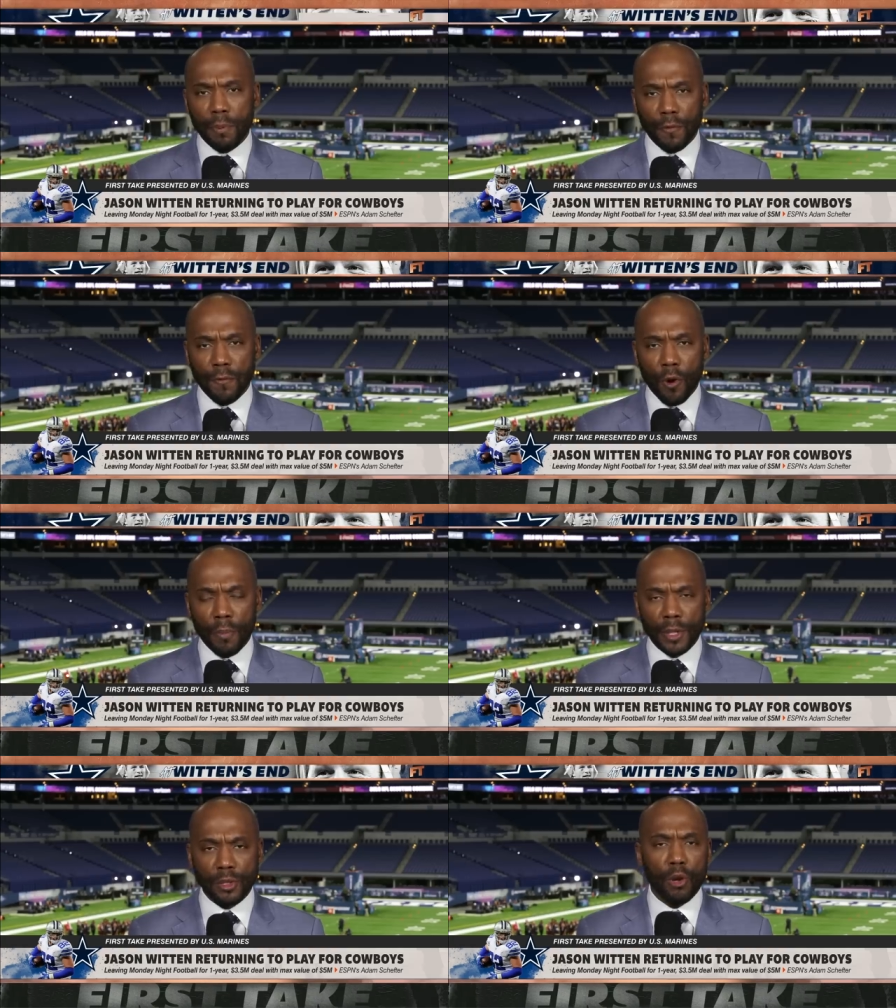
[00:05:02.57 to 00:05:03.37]

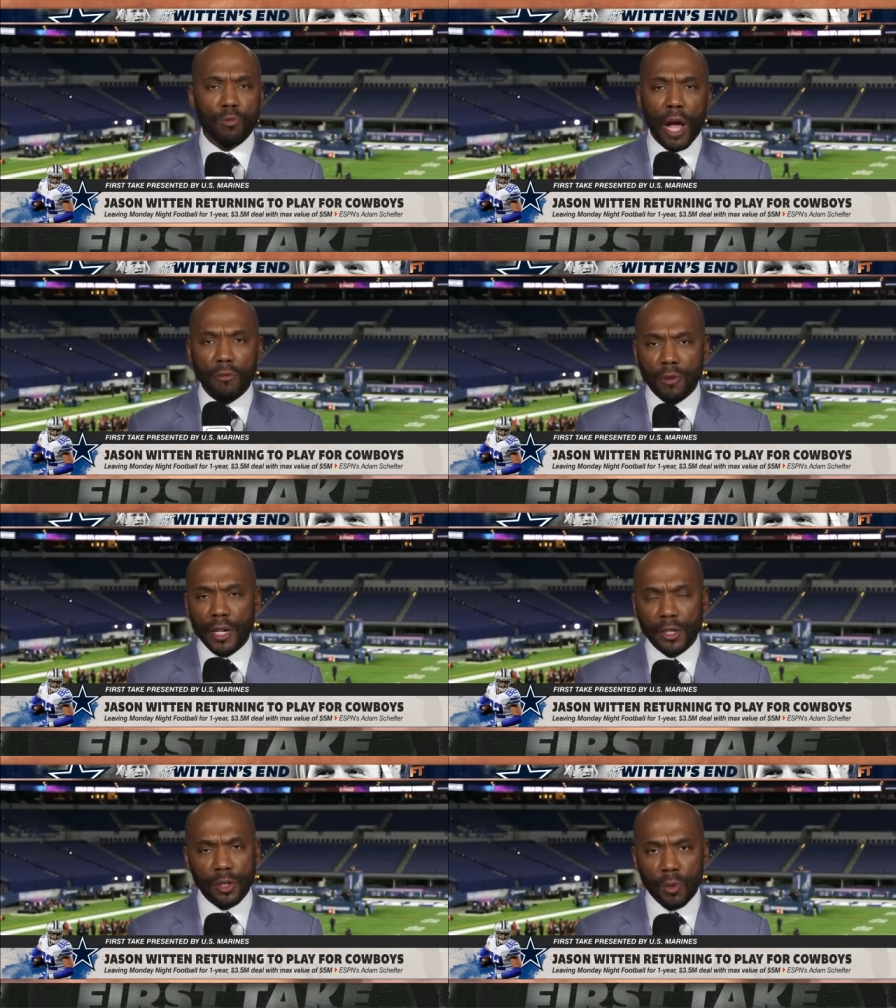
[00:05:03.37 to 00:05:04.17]
performance, route
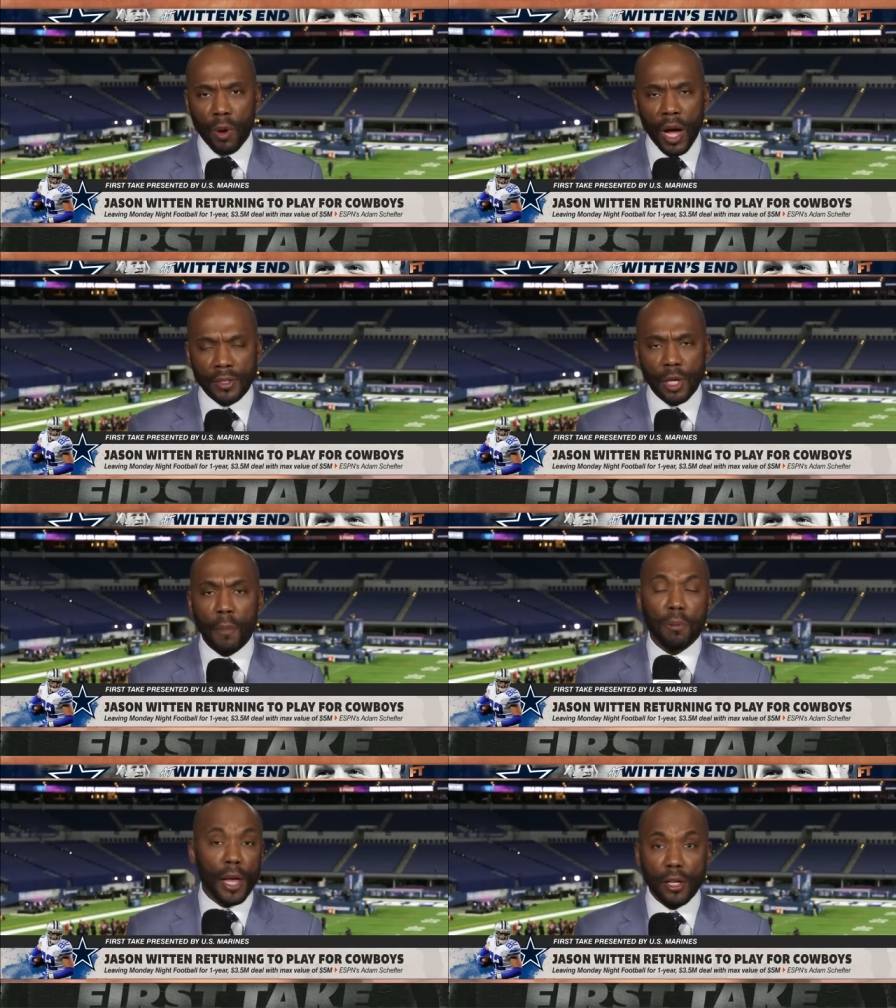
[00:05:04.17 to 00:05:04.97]
running nuance,
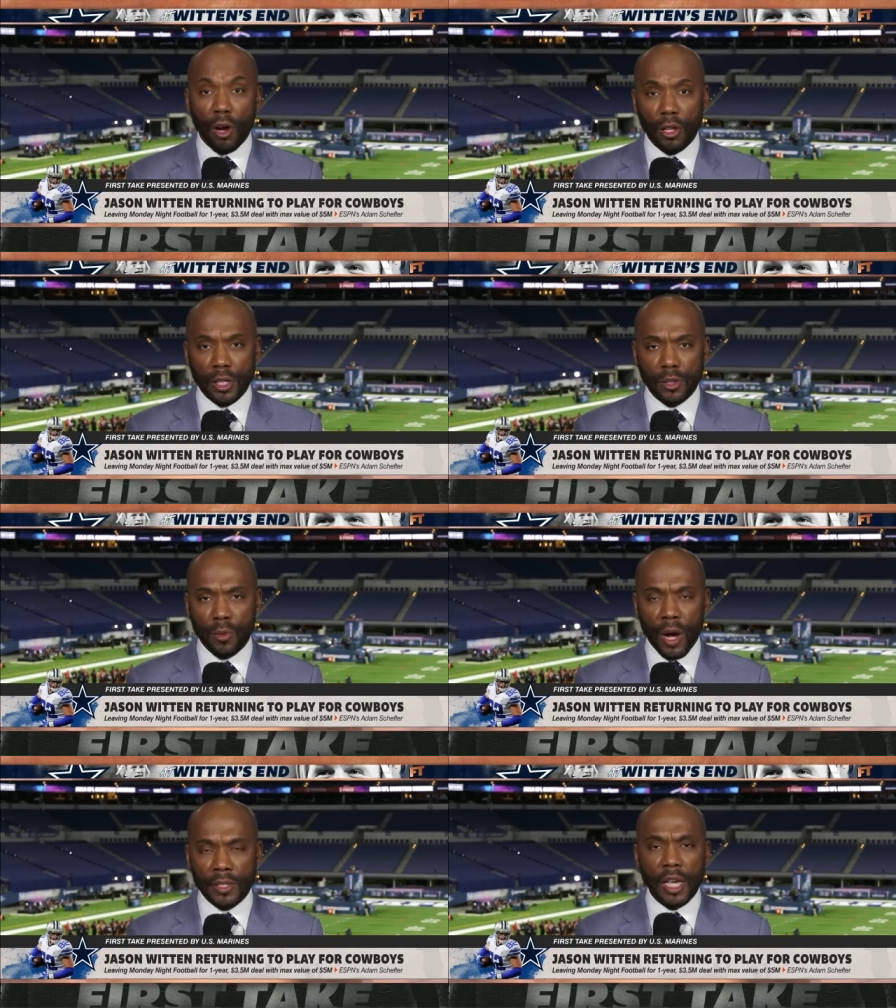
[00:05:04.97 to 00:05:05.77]
play calling
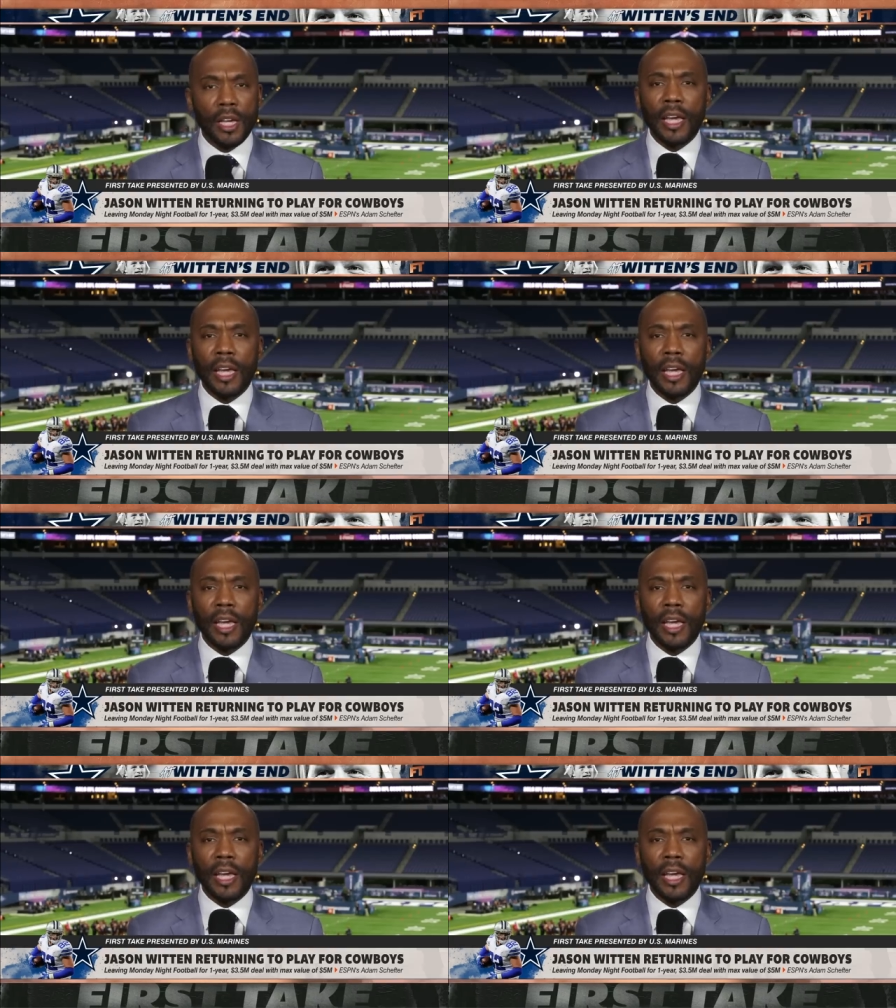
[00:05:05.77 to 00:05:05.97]
nuance.